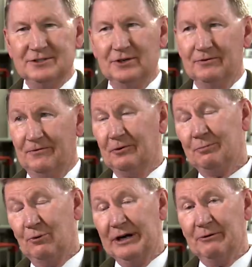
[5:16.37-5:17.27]
So the
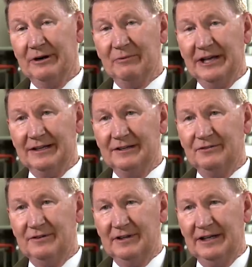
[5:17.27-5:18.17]
first point I want to make
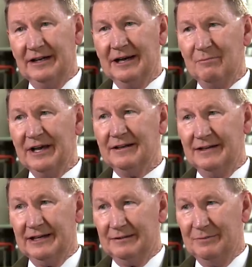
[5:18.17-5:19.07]
is he and I met
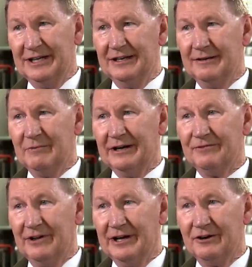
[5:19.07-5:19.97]
at the beginning of my
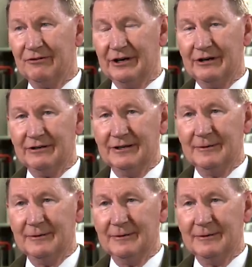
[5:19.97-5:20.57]
flying career,